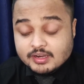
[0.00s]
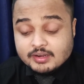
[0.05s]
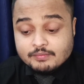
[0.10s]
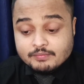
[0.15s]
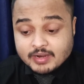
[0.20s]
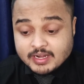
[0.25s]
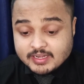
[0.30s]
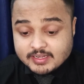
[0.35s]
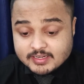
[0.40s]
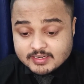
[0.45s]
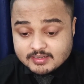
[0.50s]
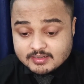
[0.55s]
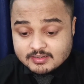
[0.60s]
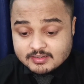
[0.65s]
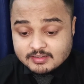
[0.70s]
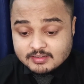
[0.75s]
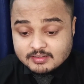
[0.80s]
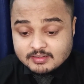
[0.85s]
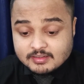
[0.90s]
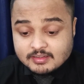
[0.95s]
or inventor?
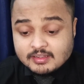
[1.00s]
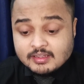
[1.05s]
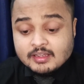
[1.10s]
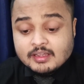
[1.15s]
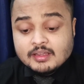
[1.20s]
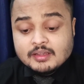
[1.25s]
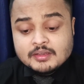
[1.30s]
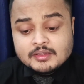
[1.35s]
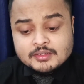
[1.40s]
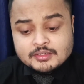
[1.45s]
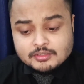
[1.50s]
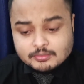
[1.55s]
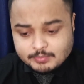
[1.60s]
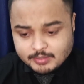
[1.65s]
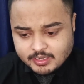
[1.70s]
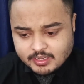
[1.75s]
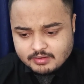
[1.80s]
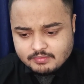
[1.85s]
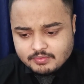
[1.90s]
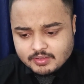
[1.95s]
To
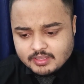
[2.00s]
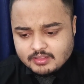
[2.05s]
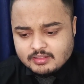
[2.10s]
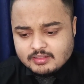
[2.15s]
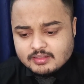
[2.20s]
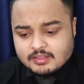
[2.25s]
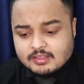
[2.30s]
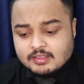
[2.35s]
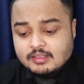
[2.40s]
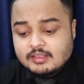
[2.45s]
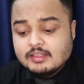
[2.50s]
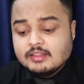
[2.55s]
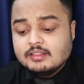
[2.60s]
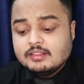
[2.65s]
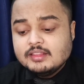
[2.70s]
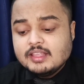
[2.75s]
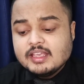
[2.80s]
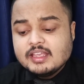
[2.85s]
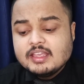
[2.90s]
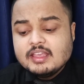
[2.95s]
begin with,
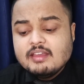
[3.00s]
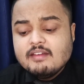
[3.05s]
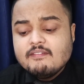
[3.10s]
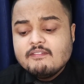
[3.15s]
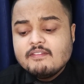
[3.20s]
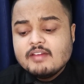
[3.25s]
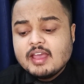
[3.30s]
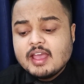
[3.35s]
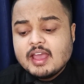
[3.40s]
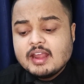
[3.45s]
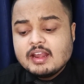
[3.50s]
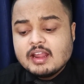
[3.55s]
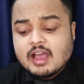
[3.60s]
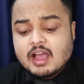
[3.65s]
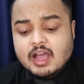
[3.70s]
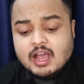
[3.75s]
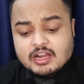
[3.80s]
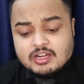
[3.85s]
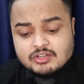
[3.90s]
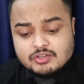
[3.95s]
they give
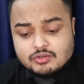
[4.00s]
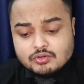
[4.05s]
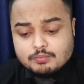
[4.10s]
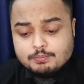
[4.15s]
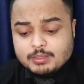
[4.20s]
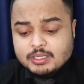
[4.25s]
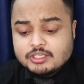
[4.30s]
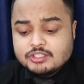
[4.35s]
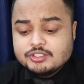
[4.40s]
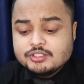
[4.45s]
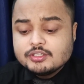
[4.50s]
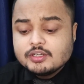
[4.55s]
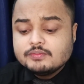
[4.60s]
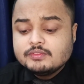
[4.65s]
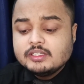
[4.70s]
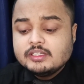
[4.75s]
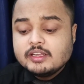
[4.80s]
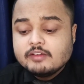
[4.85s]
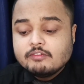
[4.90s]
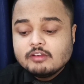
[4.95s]
an untrue picture
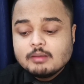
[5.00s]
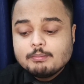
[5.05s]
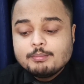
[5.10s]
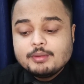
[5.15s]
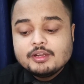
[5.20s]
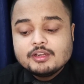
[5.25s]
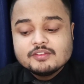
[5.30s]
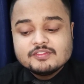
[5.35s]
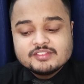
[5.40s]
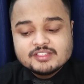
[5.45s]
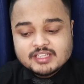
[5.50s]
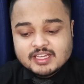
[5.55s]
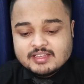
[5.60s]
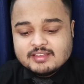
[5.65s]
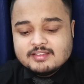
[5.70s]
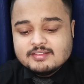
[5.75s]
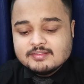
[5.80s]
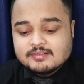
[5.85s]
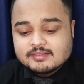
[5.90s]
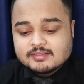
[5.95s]
of the development of
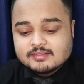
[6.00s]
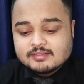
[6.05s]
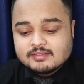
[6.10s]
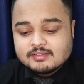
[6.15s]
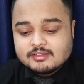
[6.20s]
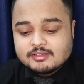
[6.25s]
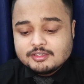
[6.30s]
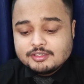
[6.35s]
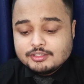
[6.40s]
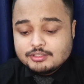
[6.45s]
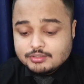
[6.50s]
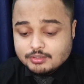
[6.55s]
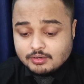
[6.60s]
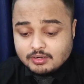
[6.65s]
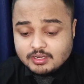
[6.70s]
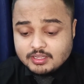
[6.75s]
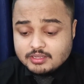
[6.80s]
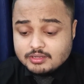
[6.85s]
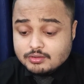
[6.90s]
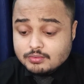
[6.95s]
science.
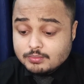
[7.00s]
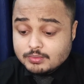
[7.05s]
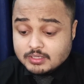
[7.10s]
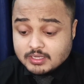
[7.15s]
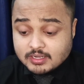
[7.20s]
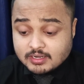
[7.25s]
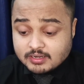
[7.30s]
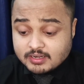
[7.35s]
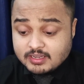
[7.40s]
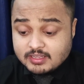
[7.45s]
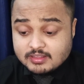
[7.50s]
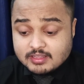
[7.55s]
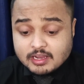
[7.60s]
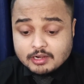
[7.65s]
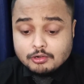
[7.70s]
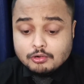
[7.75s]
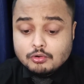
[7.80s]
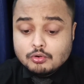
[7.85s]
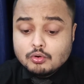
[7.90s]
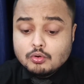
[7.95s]
Surely you would agree
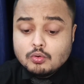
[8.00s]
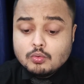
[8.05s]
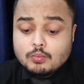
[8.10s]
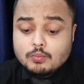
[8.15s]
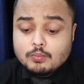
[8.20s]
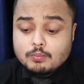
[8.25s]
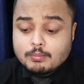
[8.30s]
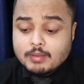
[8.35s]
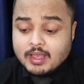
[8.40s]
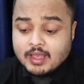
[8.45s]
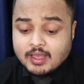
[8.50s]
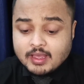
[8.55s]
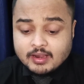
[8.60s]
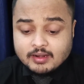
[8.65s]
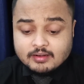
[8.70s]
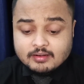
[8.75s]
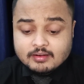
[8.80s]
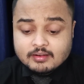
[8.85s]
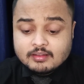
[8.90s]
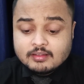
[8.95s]
that no
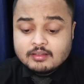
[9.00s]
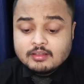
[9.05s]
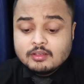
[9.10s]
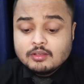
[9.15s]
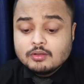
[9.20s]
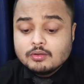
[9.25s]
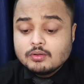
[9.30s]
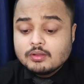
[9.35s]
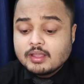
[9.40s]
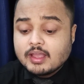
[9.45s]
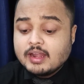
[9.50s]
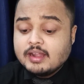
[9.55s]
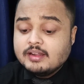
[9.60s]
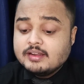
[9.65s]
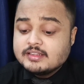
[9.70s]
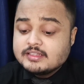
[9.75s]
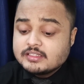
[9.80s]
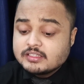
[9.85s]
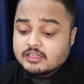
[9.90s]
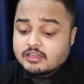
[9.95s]
man
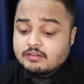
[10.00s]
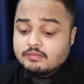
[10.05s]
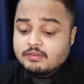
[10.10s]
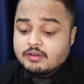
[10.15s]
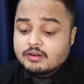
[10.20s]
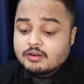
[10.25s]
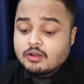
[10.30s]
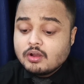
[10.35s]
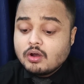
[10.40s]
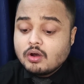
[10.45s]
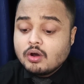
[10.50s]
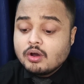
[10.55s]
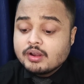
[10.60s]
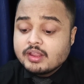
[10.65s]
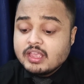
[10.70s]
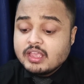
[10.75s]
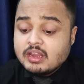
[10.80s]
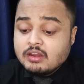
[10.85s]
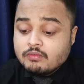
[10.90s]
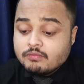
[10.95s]
can discover
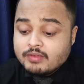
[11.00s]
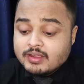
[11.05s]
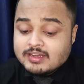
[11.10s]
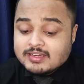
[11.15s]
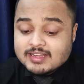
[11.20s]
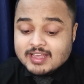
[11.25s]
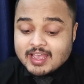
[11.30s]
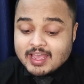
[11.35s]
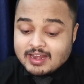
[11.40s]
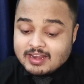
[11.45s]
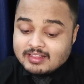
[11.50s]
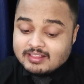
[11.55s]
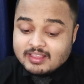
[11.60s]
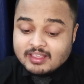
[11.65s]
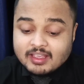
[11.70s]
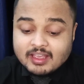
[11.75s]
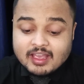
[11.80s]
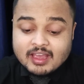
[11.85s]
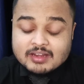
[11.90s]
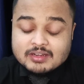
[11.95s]
or invent
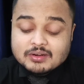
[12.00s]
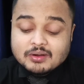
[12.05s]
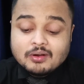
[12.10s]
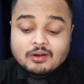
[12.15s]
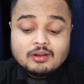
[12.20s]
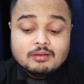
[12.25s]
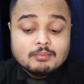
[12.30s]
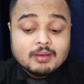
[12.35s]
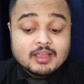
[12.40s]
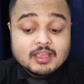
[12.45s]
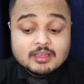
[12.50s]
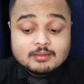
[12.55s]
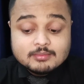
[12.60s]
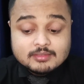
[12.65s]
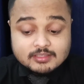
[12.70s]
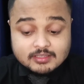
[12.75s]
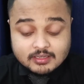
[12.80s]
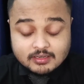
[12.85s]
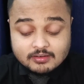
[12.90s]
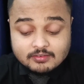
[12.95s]
anything at all by
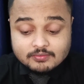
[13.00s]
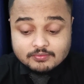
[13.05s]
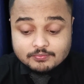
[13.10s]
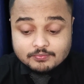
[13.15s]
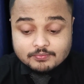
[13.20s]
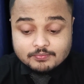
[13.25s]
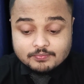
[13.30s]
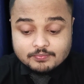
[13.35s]
himself.